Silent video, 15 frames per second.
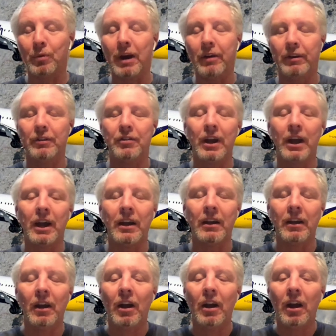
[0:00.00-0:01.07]
and tear
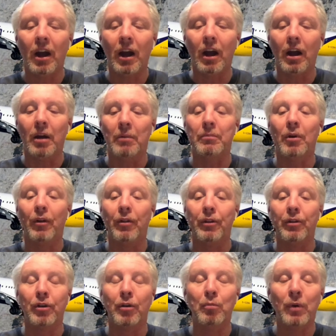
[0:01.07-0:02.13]
on the
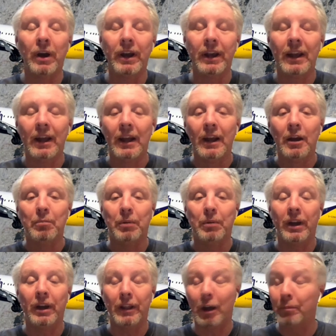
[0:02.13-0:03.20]
runway. But
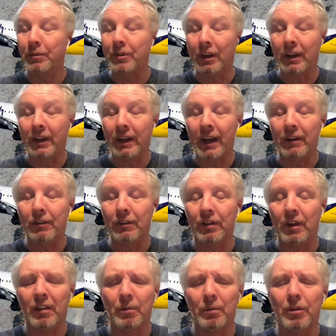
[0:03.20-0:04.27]
in that particular case,
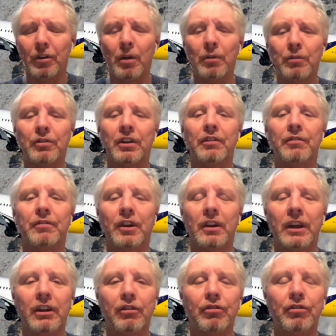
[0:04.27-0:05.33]
there were no significant
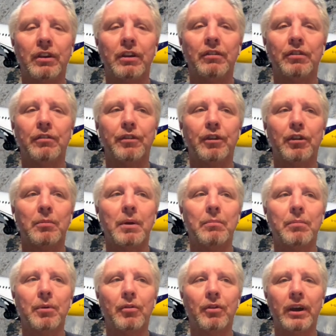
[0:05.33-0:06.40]
injuries, if I
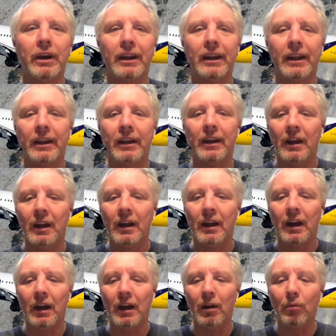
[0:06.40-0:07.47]
remember rightly.
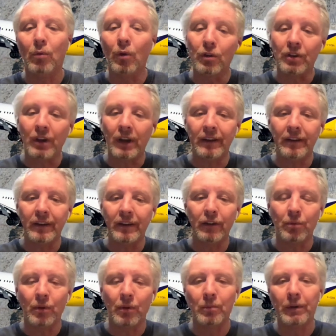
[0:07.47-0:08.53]
Water
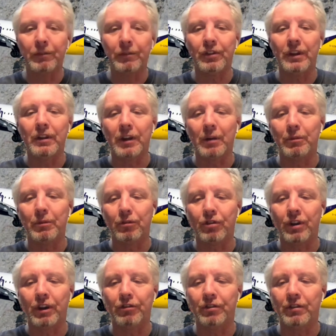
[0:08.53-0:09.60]
landings, well, we've seen the
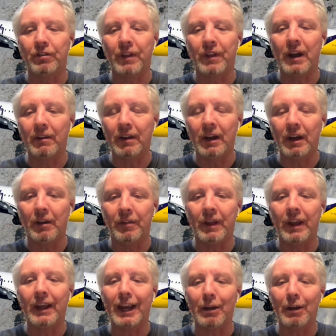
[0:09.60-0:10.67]
demonstration of that.
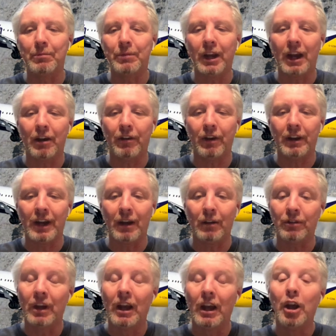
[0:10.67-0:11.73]
They can be carried out.
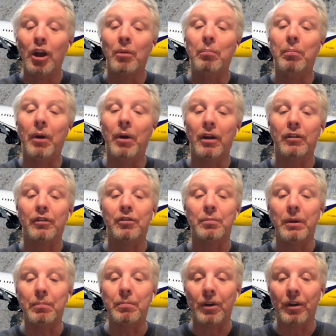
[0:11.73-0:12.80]
But to
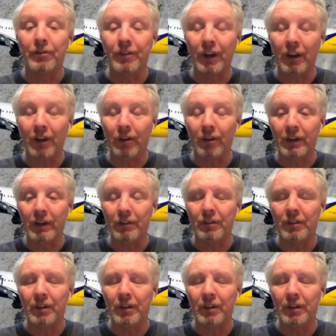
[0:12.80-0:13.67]
be perfectly honest,